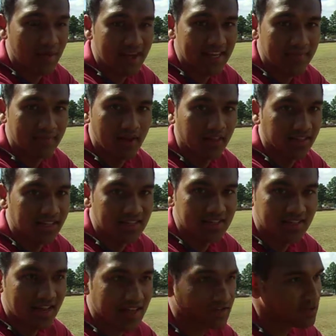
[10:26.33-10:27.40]
on my email
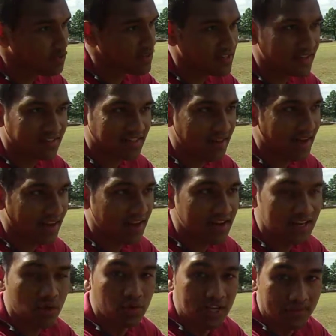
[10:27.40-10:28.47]
list, as soon as I get a
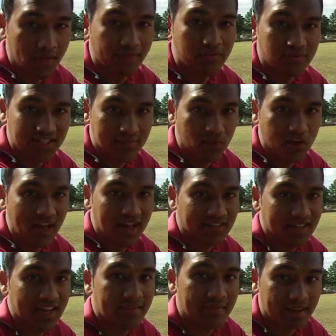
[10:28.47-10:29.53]
new email from someone
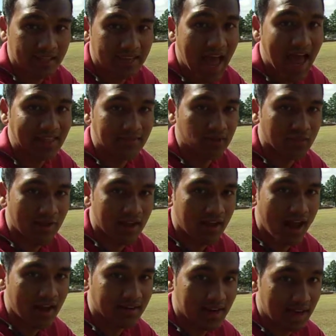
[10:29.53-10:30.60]
else, I immediately add them to my
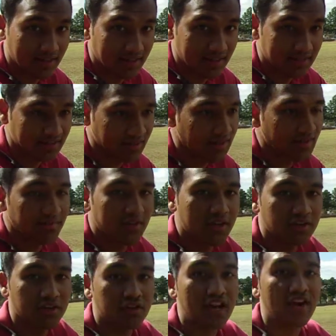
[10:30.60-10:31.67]
contact list,
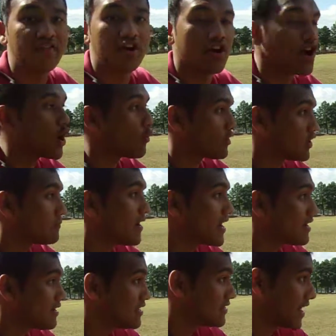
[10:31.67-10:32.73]
because you never know when you
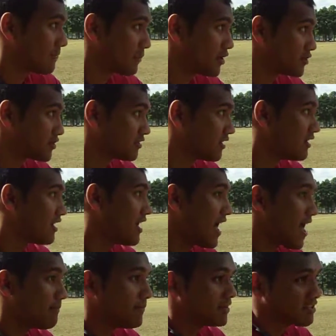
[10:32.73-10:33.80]
might need that person.
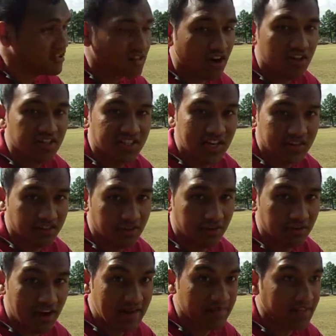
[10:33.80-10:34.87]
And business cards, yes, they're
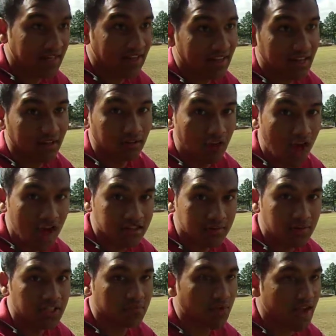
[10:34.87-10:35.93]
great, but they can get lost,
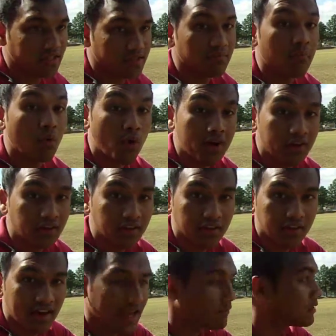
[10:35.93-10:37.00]
which is why it's important to
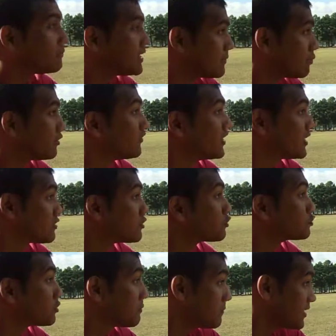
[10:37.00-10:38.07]
connect with people via
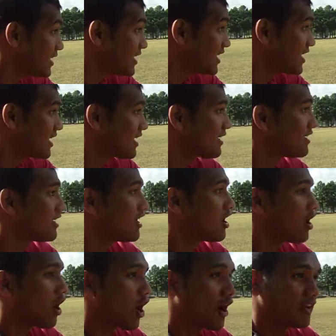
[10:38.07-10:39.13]
social media,
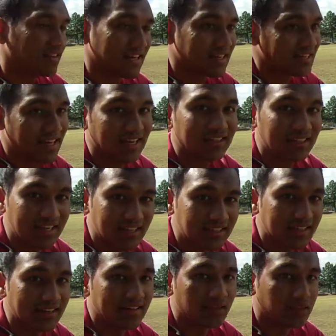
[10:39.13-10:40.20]
on things like
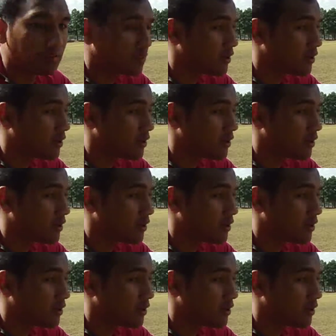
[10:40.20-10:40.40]
LinkedIn,